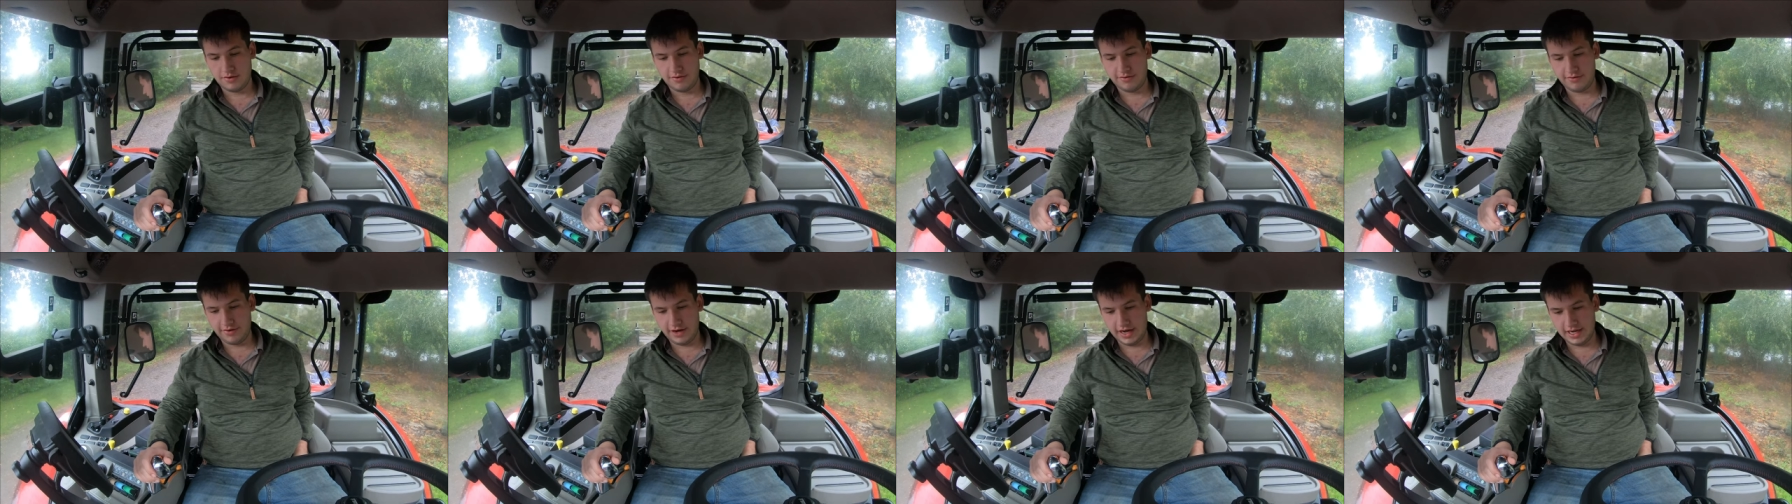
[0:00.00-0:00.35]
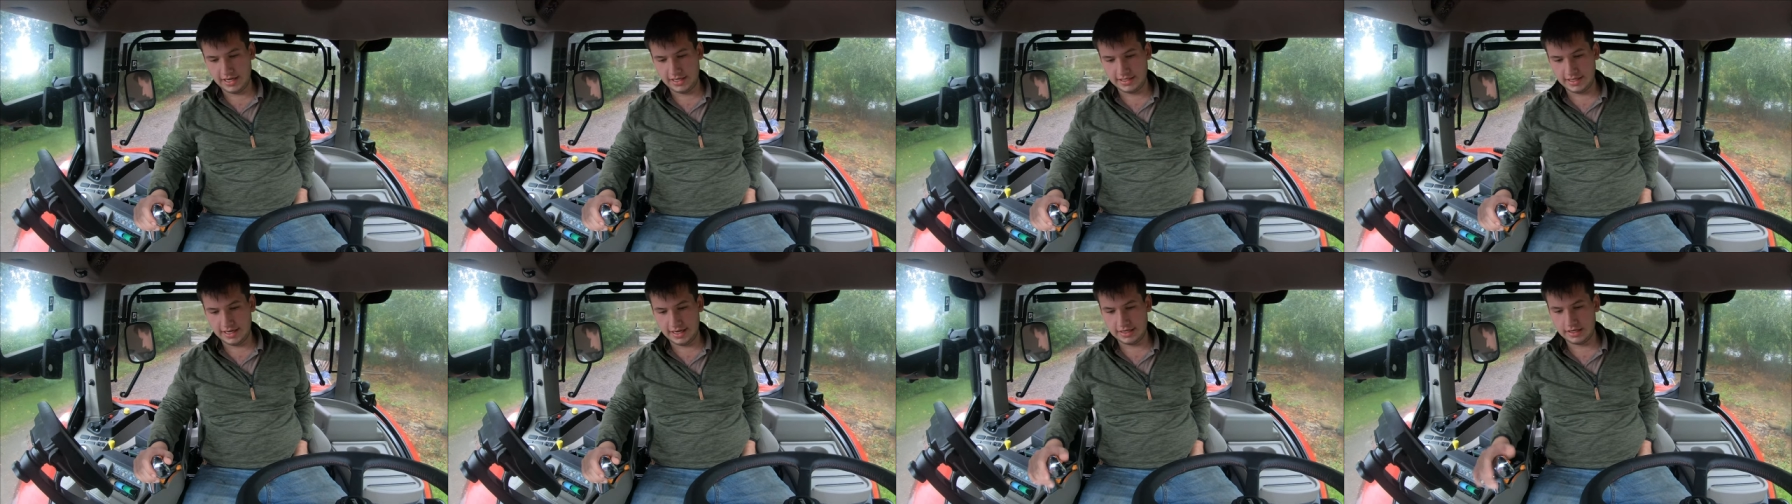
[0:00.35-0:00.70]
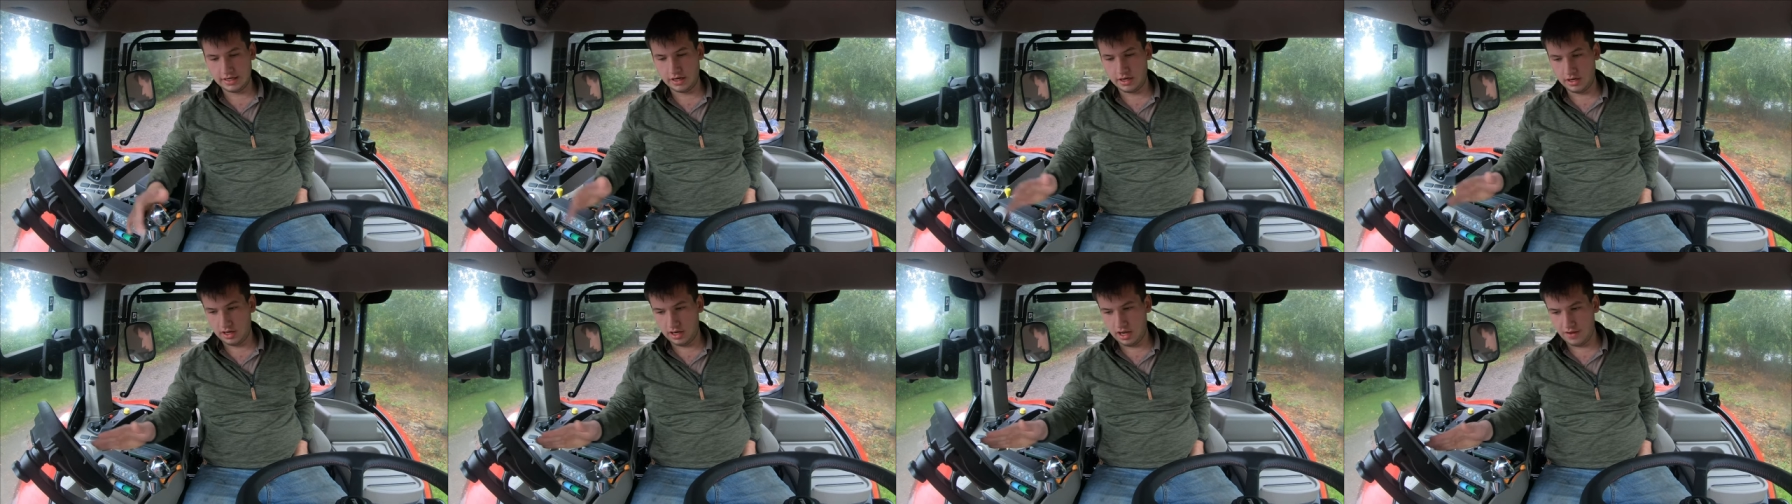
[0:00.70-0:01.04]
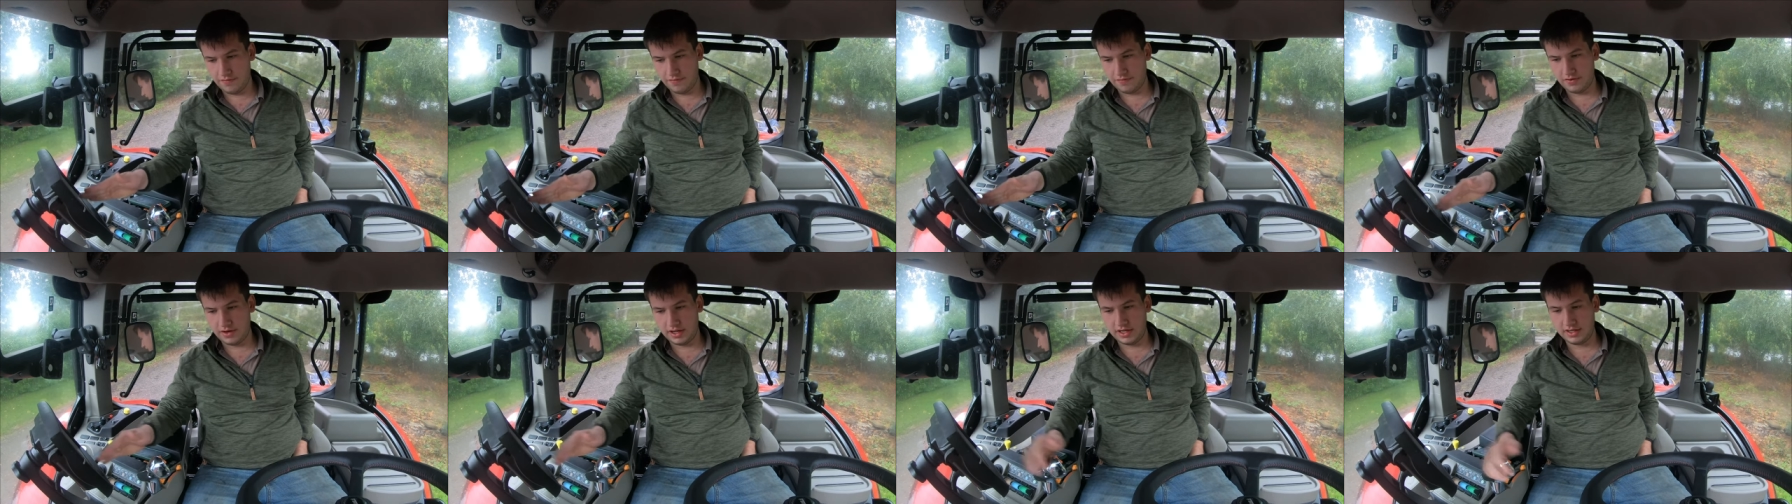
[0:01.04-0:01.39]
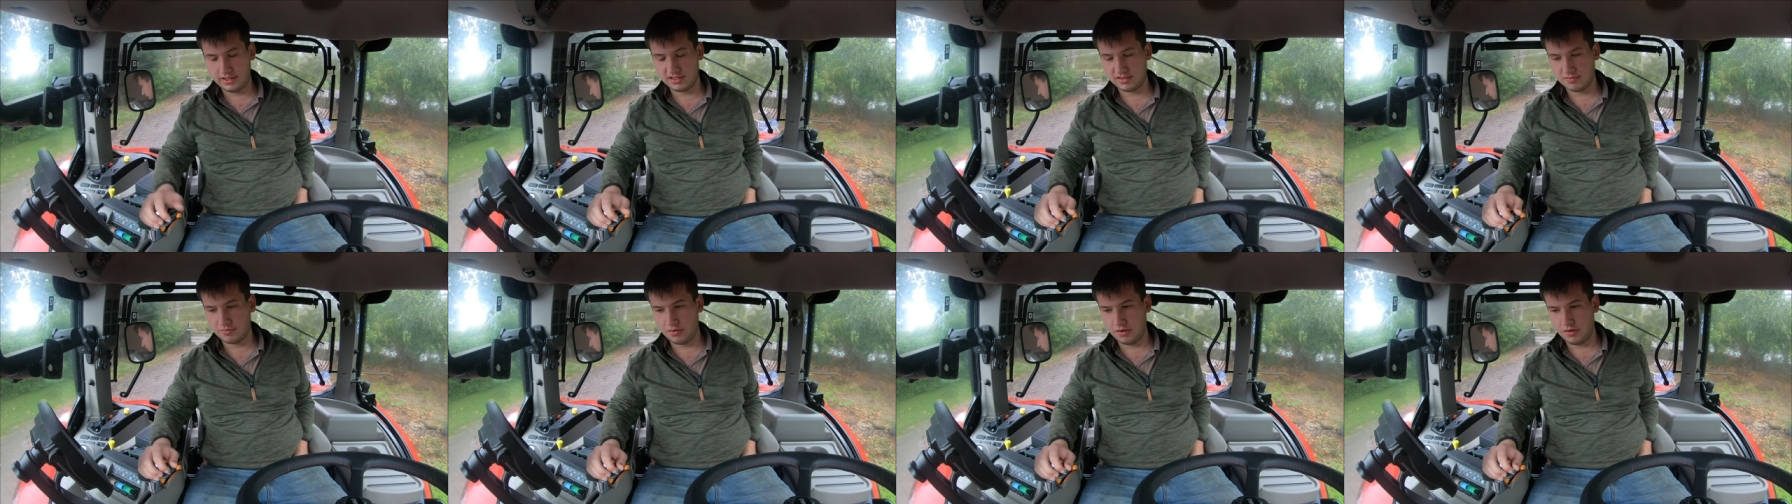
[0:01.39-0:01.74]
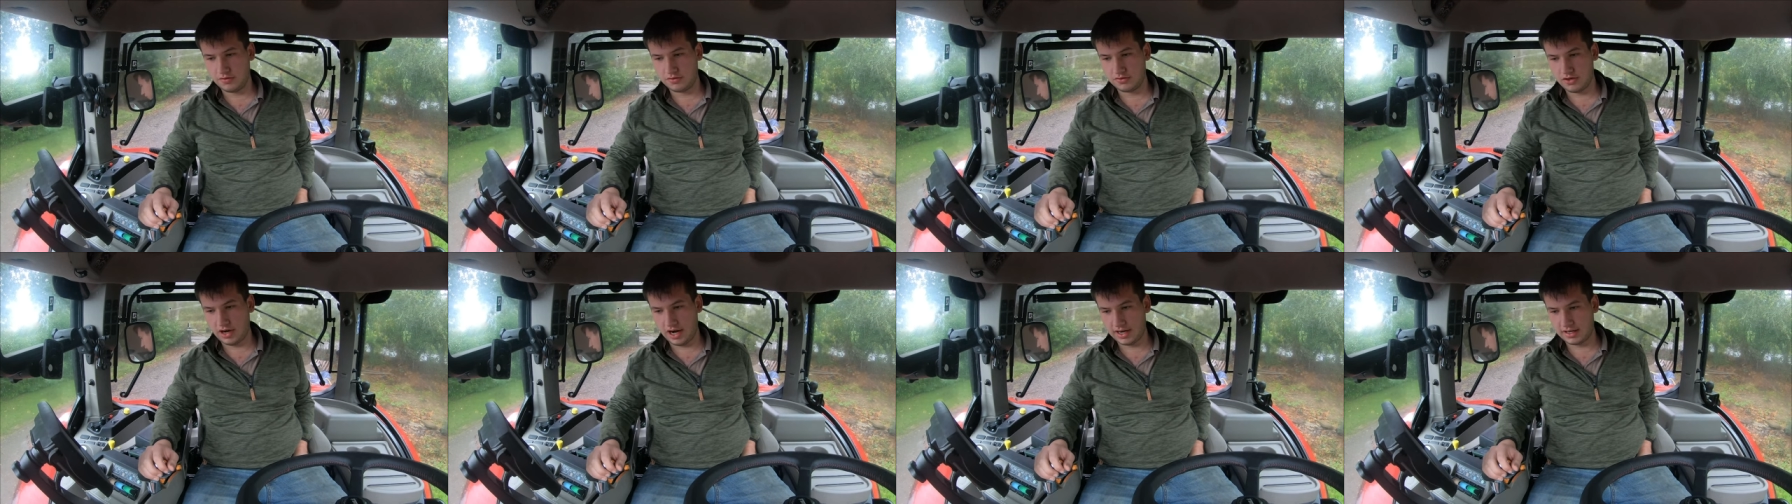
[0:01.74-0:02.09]
Really did. Lovely
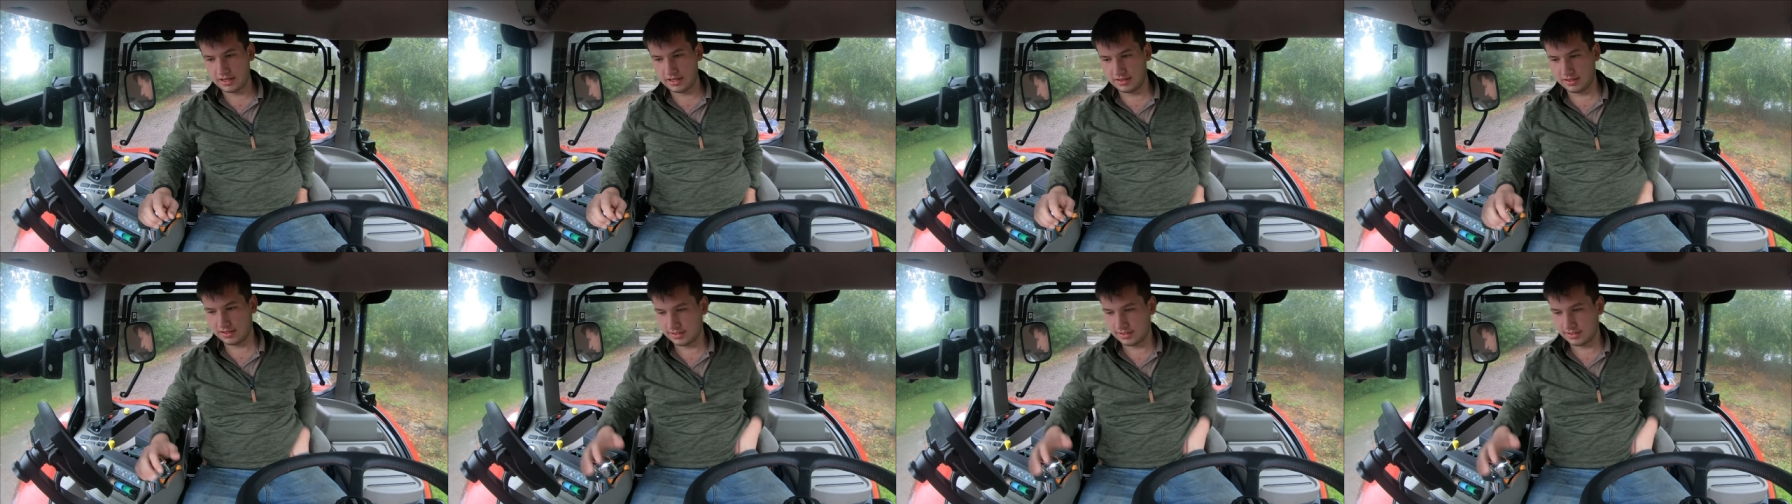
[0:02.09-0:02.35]
smooth tractor.